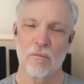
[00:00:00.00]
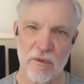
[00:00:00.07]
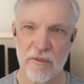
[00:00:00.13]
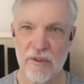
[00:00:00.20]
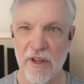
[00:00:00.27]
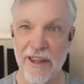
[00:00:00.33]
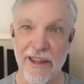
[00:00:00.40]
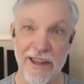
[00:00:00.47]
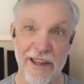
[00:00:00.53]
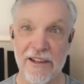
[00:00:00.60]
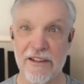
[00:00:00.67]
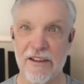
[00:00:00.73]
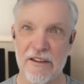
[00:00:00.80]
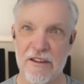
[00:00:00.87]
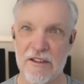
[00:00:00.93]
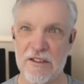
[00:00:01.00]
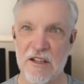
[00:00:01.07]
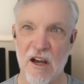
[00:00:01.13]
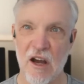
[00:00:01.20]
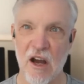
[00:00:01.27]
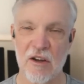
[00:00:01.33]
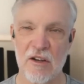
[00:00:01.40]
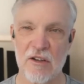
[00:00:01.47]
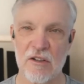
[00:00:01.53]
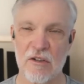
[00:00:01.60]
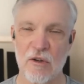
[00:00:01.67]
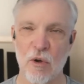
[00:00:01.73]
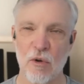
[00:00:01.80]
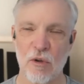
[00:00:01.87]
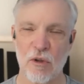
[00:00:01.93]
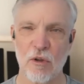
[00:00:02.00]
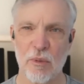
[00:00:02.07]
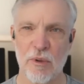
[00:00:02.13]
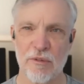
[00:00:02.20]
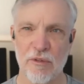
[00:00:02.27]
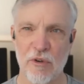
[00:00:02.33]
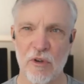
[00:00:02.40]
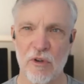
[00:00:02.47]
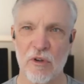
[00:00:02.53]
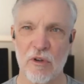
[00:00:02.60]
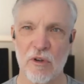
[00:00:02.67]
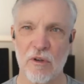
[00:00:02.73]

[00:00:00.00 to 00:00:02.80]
digging into this now, how did you go a little bit further?